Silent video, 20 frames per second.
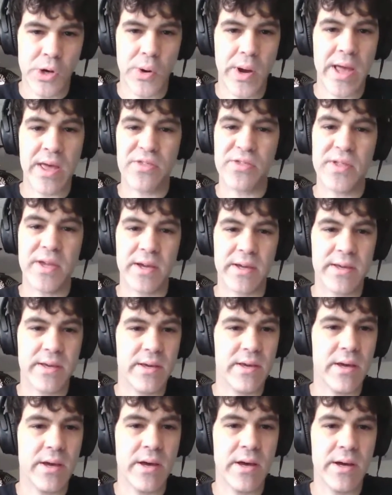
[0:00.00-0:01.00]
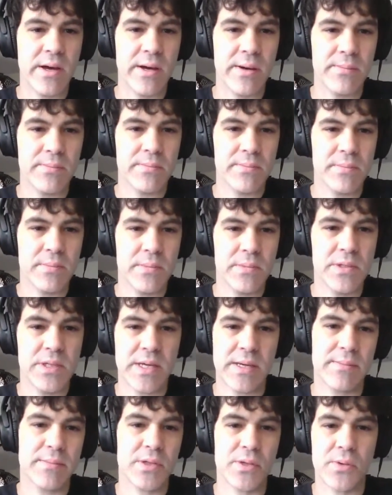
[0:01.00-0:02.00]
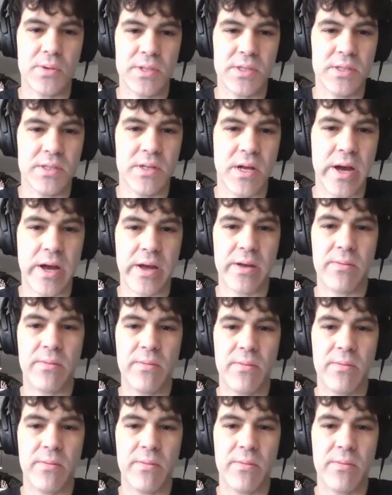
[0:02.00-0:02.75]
ethnic teams. Of course, it's not